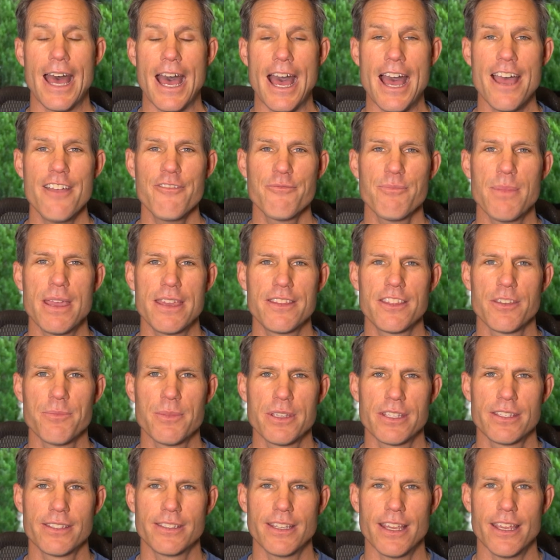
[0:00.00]
I've made the
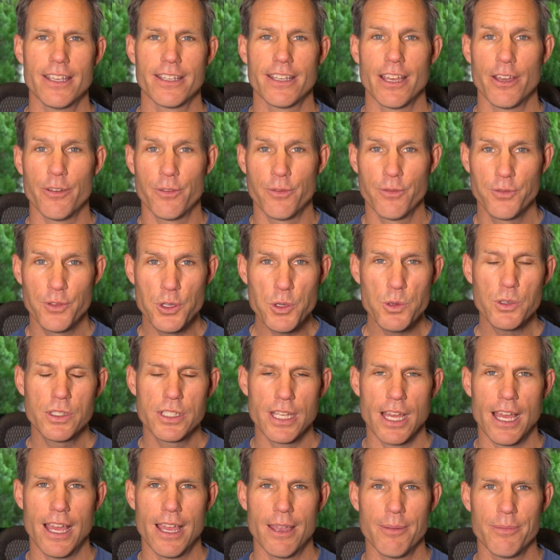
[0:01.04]
mistake a few
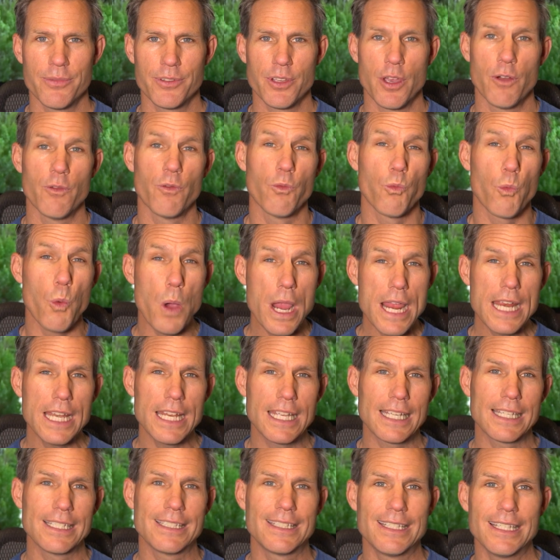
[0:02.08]
times of
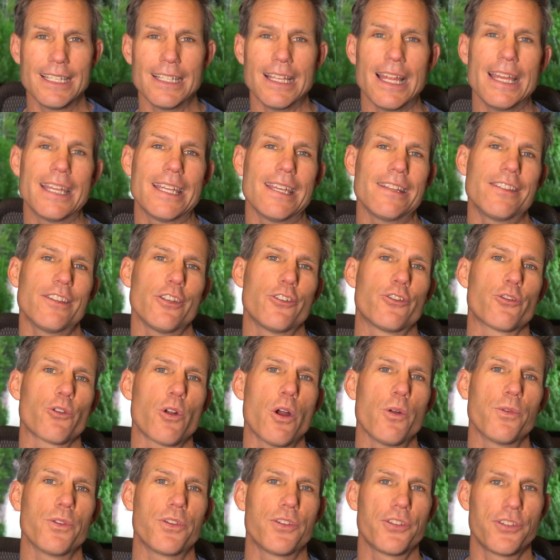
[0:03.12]
waiting until I get the
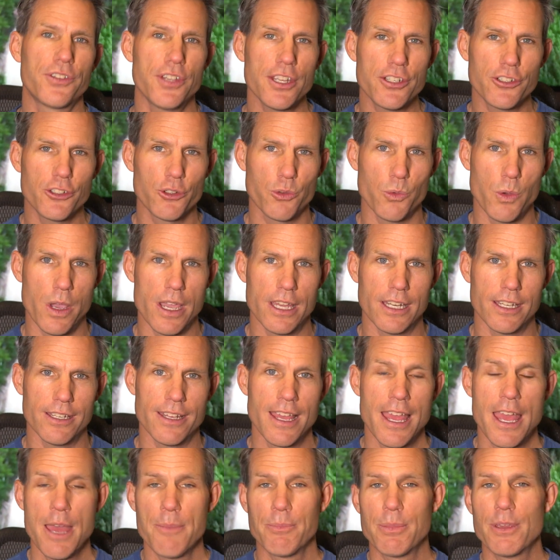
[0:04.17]
drone
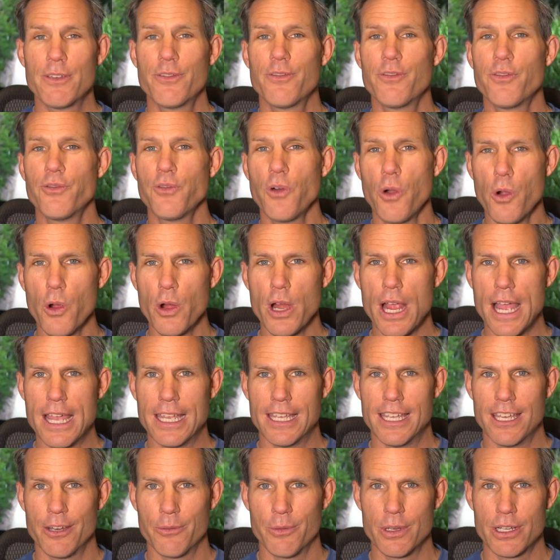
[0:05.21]
situated before I
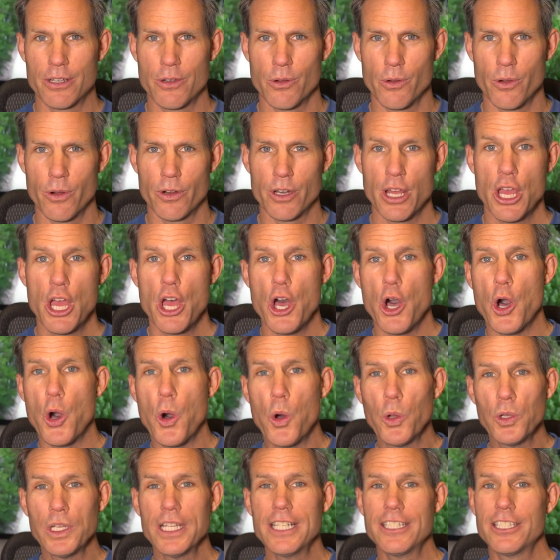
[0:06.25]
hit record,
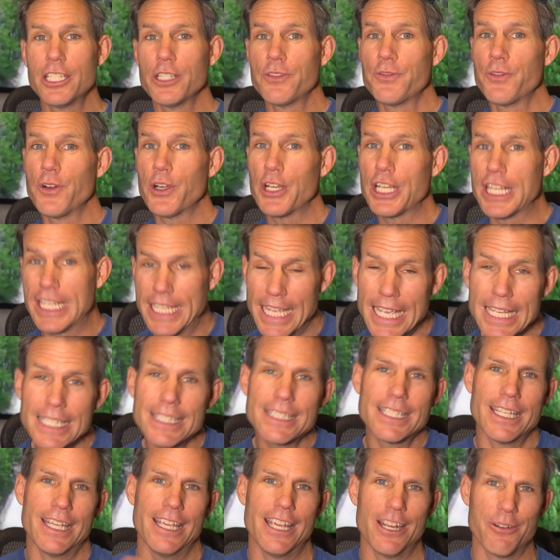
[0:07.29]
only to
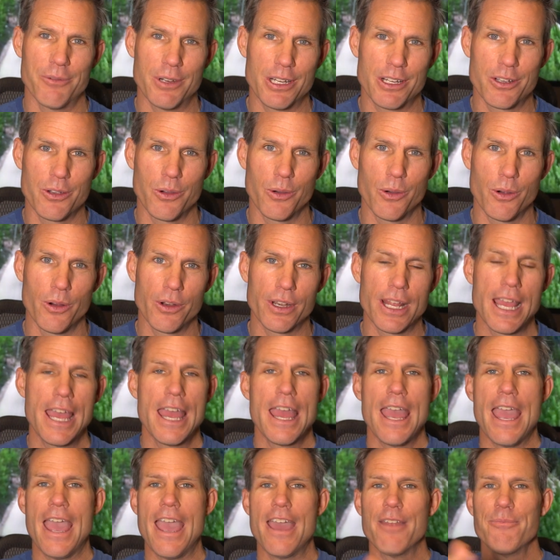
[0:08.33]
forget to hit record
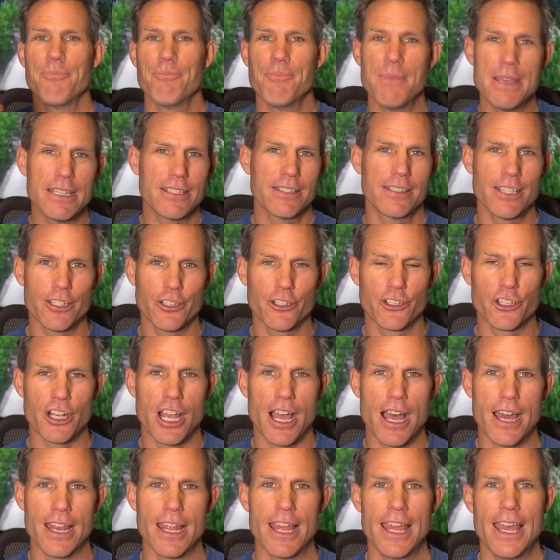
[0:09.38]
and miss the
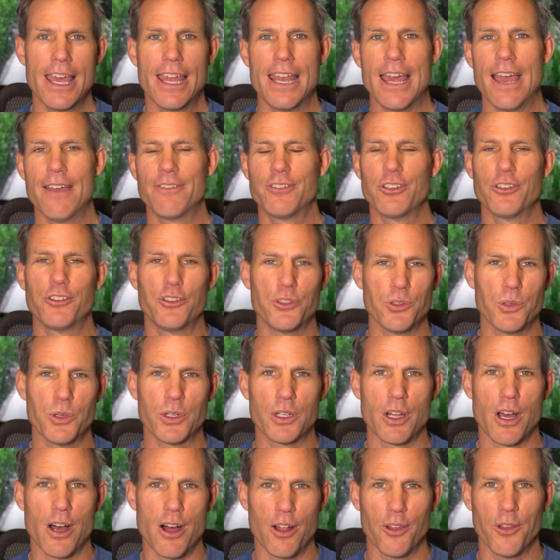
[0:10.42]
shot and have to do
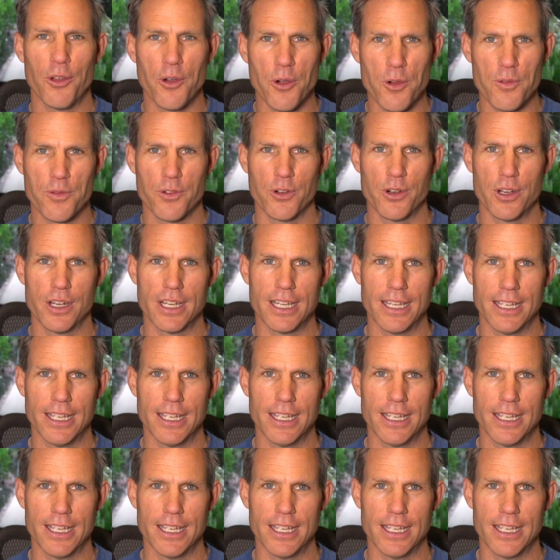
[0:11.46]
it all over